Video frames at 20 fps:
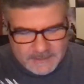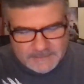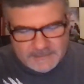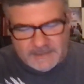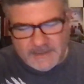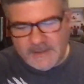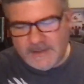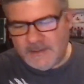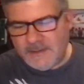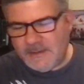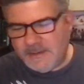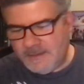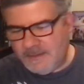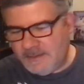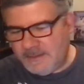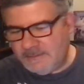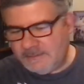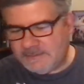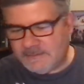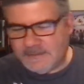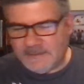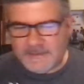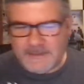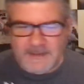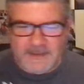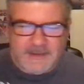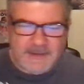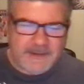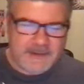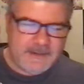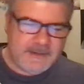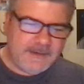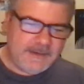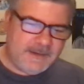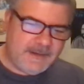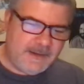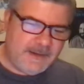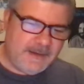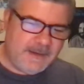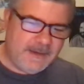Da, da, da, da,
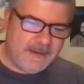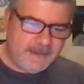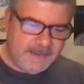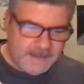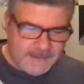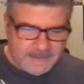da.